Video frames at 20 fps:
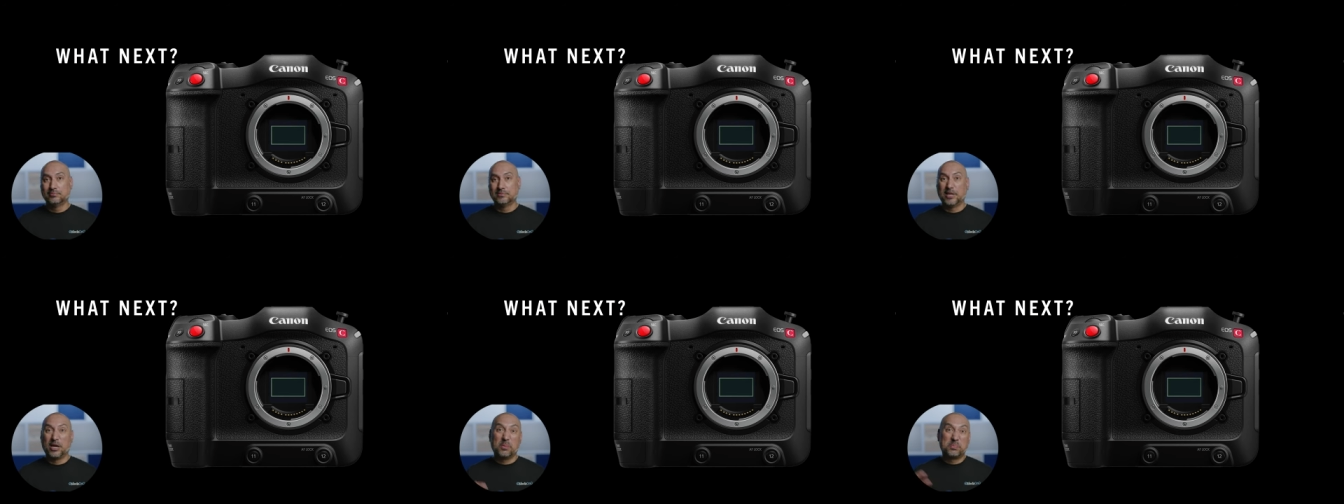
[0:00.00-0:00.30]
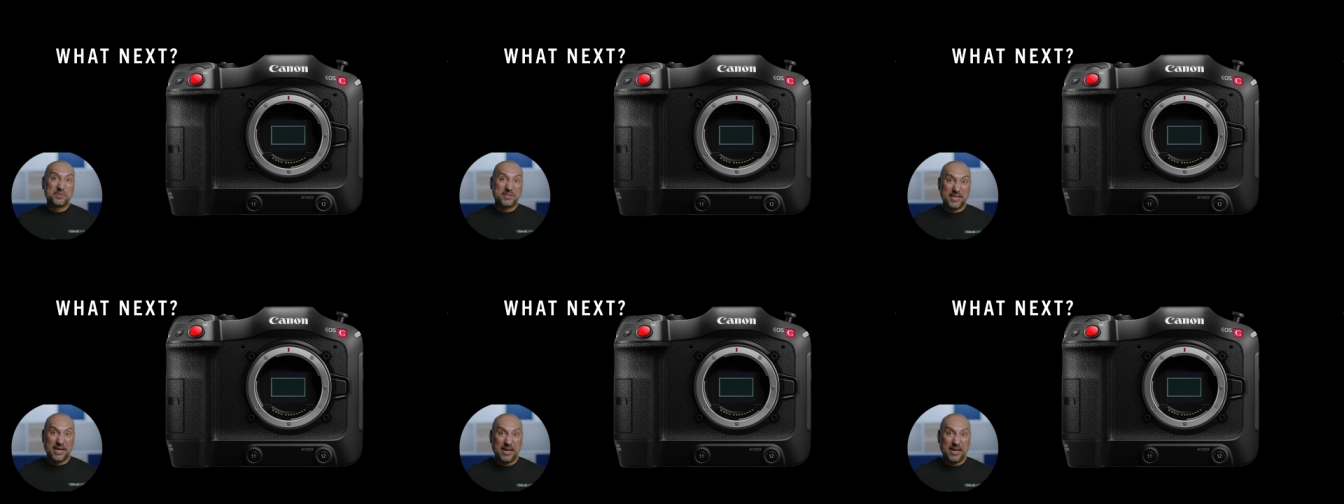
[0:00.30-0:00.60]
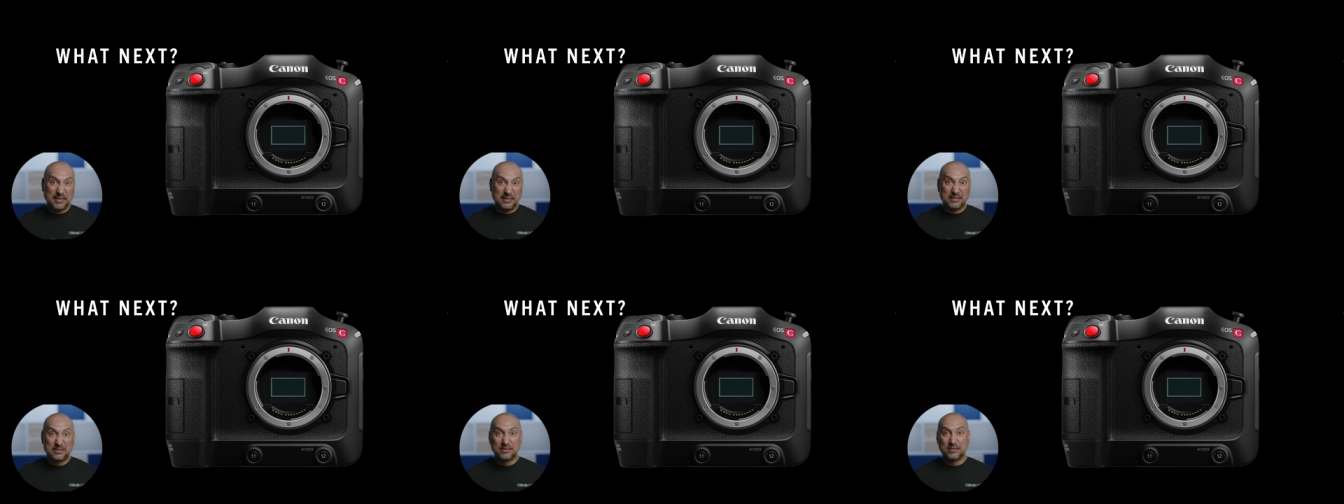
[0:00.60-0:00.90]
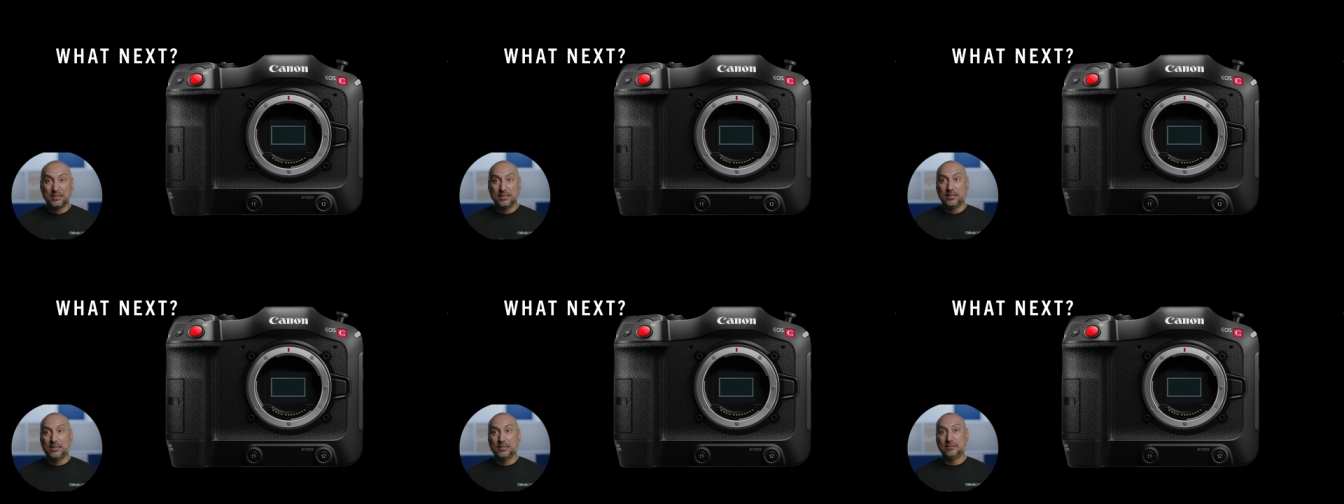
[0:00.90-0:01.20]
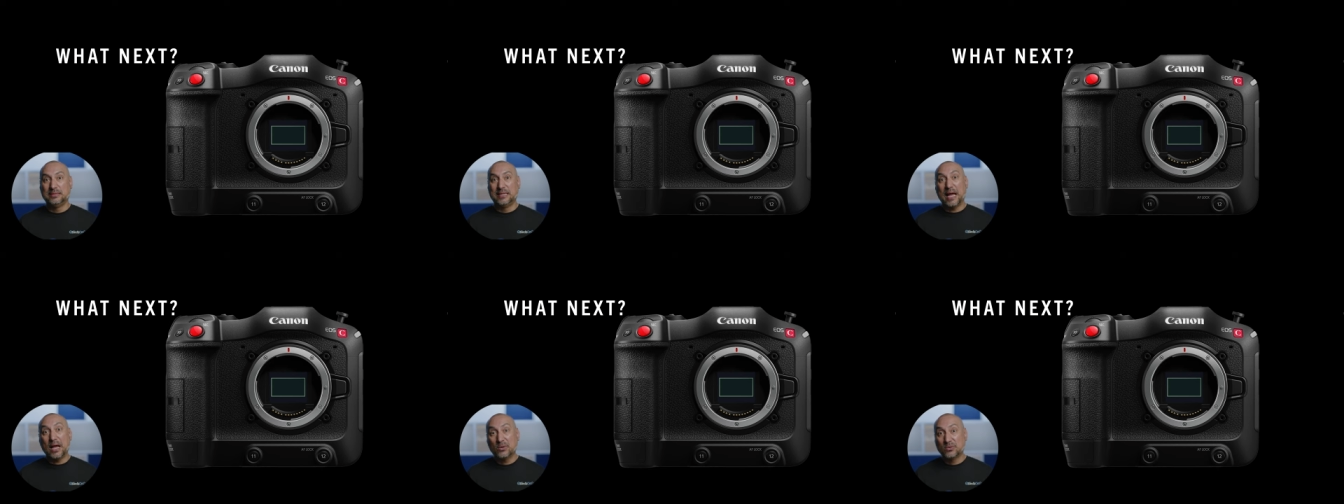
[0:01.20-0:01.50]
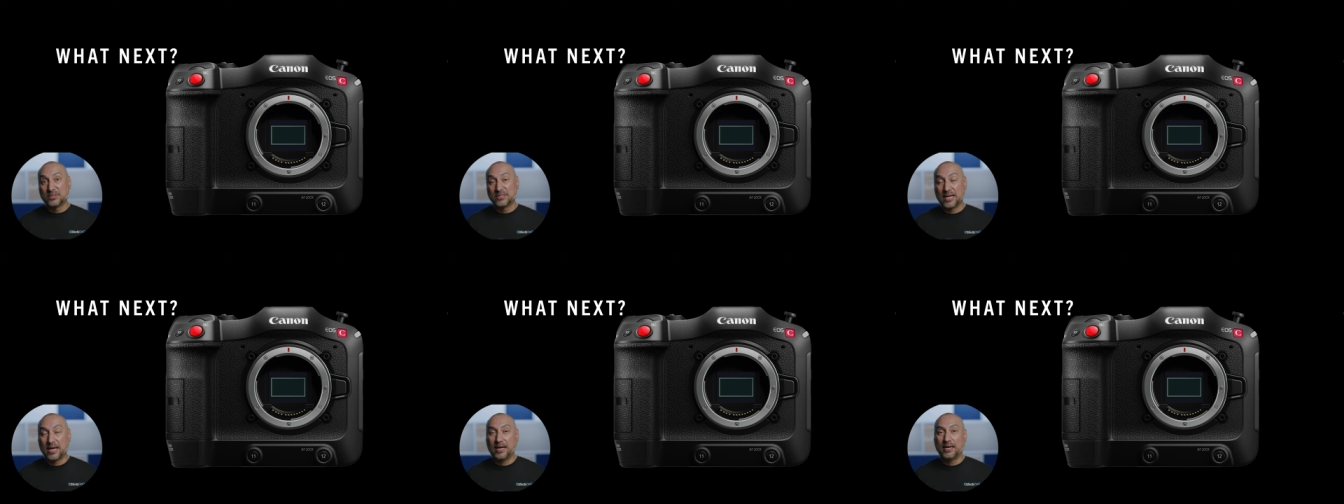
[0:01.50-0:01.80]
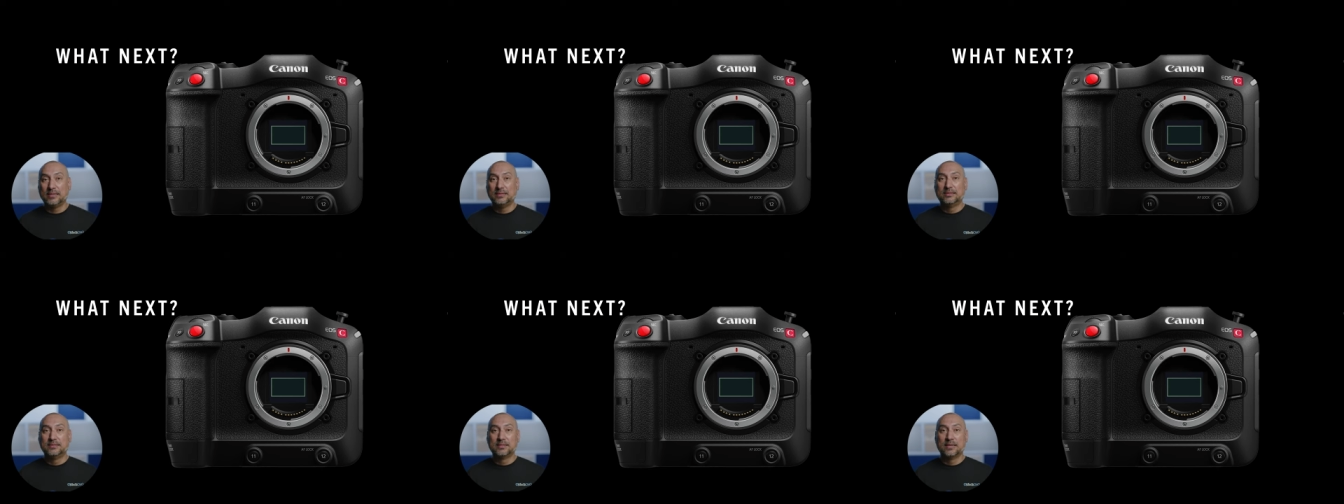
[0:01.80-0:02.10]
upsides, the
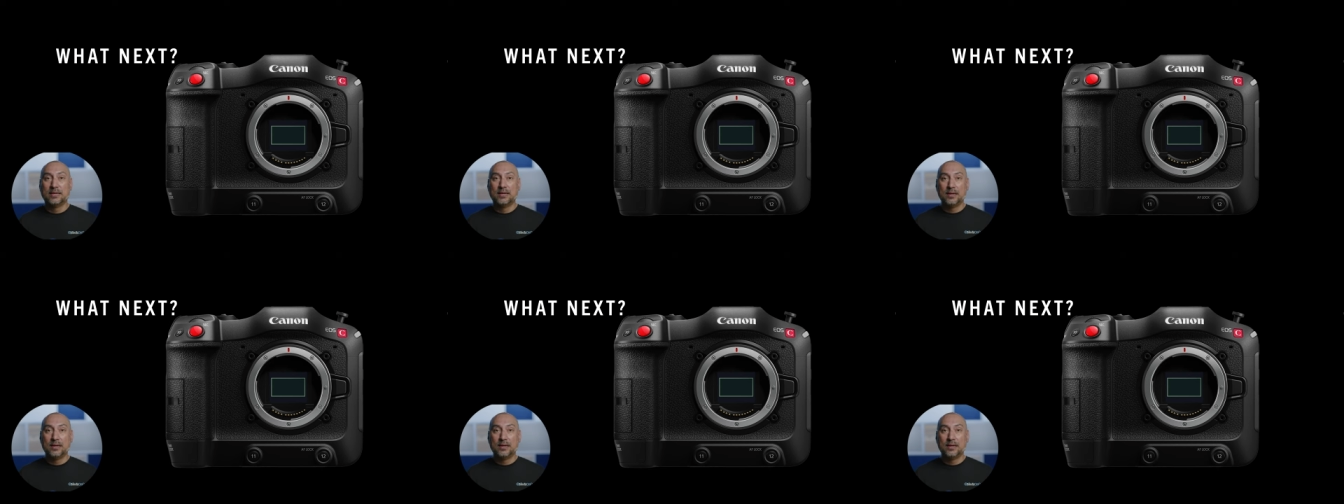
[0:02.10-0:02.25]
downsides,